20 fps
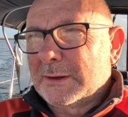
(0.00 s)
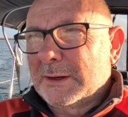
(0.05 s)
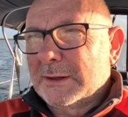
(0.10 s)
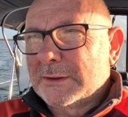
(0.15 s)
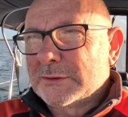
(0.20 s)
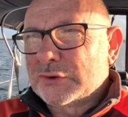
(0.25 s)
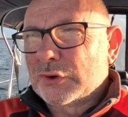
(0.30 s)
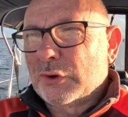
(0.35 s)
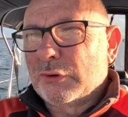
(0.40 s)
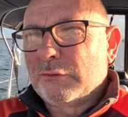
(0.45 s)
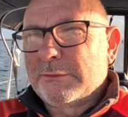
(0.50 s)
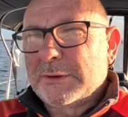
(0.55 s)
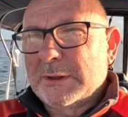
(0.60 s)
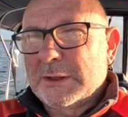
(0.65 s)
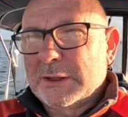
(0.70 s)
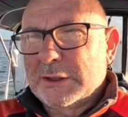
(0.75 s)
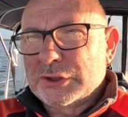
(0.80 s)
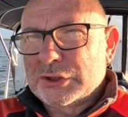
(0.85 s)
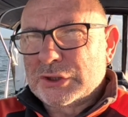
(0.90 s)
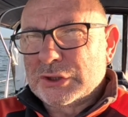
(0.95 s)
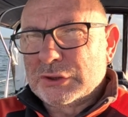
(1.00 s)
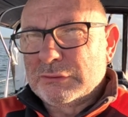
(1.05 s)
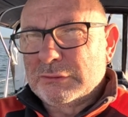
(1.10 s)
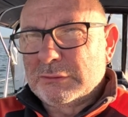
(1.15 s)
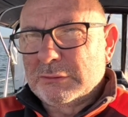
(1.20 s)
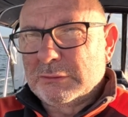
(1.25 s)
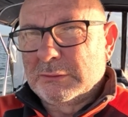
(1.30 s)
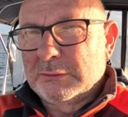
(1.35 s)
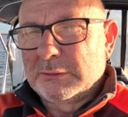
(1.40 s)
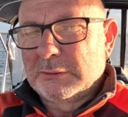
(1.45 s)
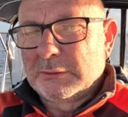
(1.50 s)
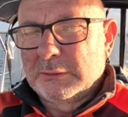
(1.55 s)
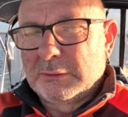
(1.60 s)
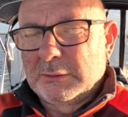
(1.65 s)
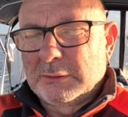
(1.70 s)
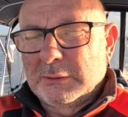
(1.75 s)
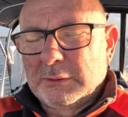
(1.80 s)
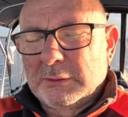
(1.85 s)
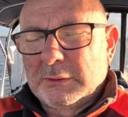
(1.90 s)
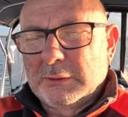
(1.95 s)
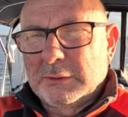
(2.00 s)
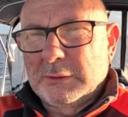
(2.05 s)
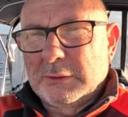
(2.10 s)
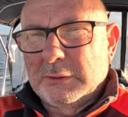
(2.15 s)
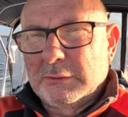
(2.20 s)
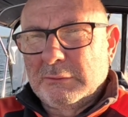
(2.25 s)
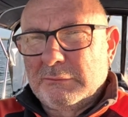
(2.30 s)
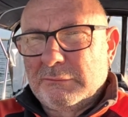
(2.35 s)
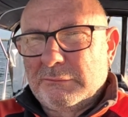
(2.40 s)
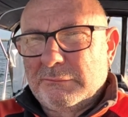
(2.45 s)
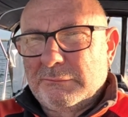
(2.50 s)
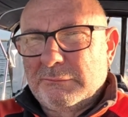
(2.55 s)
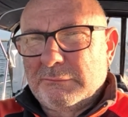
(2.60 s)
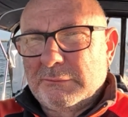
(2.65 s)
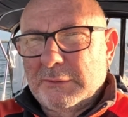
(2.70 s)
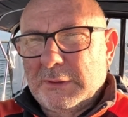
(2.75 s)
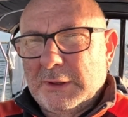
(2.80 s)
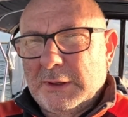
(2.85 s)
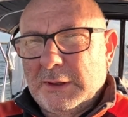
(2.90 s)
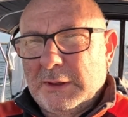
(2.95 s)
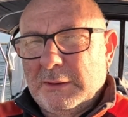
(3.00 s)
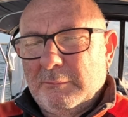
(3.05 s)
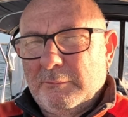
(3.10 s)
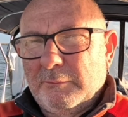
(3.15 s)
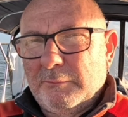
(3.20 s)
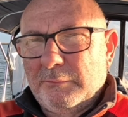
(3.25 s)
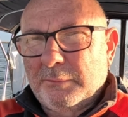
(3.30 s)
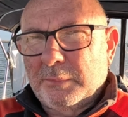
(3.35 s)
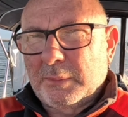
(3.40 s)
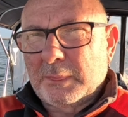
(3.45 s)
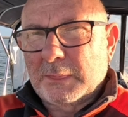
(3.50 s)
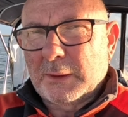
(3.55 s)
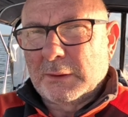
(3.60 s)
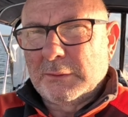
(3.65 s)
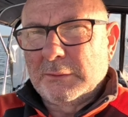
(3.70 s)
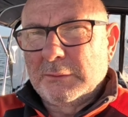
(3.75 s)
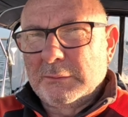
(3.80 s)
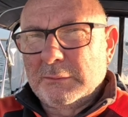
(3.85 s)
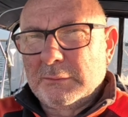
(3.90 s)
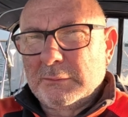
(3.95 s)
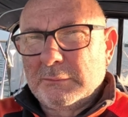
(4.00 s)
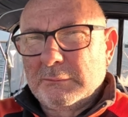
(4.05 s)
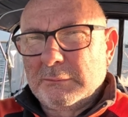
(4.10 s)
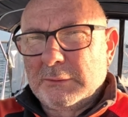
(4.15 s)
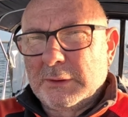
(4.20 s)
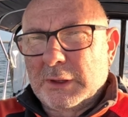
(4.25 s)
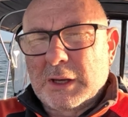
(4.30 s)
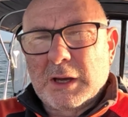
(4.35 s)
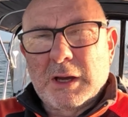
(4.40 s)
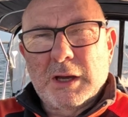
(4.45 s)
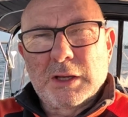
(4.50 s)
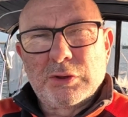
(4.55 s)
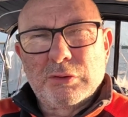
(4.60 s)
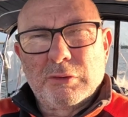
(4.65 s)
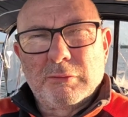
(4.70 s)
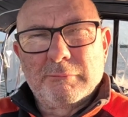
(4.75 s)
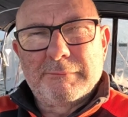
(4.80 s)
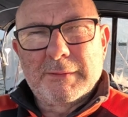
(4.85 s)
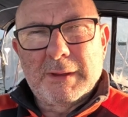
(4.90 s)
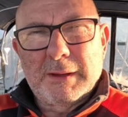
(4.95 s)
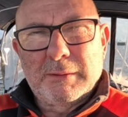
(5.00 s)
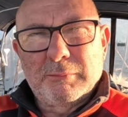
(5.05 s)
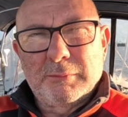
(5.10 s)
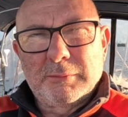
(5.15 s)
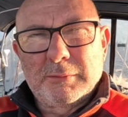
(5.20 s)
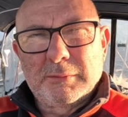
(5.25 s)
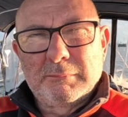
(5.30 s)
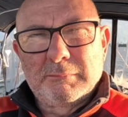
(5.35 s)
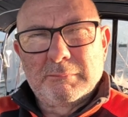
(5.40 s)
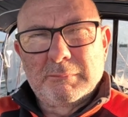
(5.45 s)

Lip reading: solve the issue of the card not found.